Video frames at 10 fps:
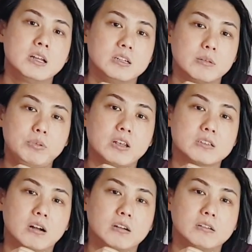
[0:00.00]
the
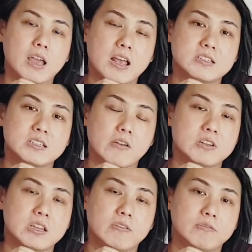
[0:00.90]

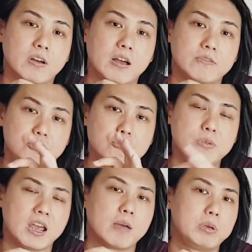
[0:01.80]
PSR-S775 you'll
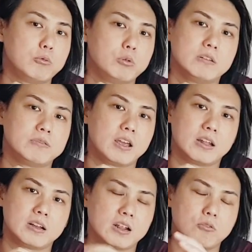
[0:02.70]
be happy with,
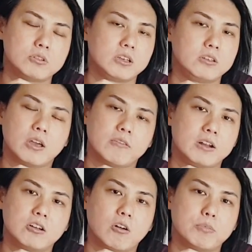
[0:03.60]
and I don't think you'll have
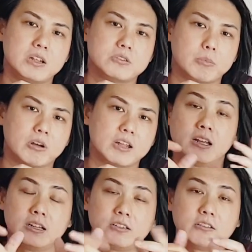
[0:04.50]
any complaints about
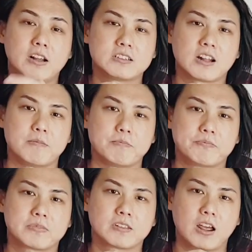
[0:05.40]
that. Till the next time,
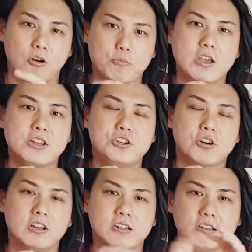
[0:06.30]
I hope you
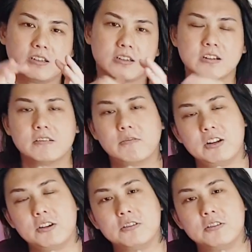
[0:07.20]
enjoyed this little video.